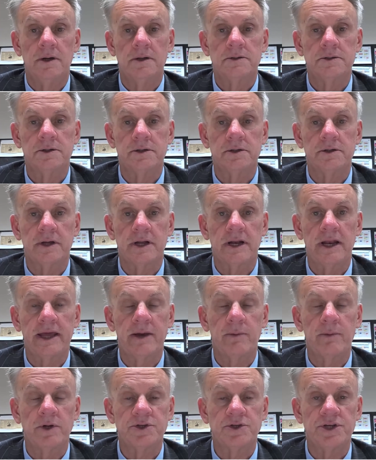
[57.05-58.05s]
to
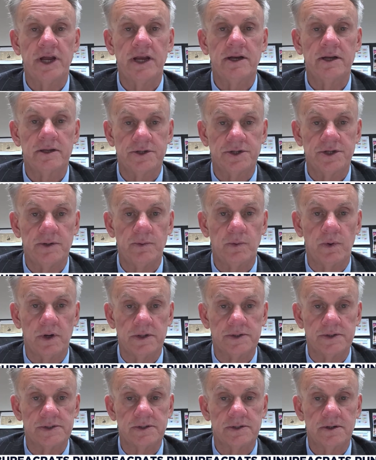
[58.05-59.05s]
declare what gender she
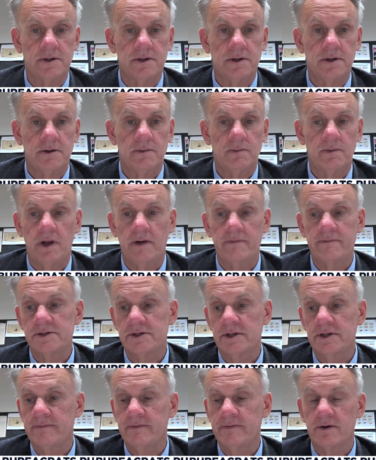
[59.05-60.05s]
was. Well,
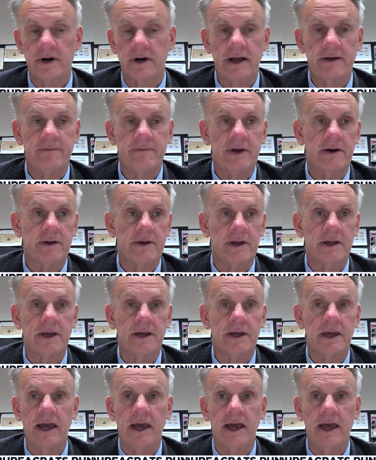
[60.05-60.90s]
obviously, if you've got ovarian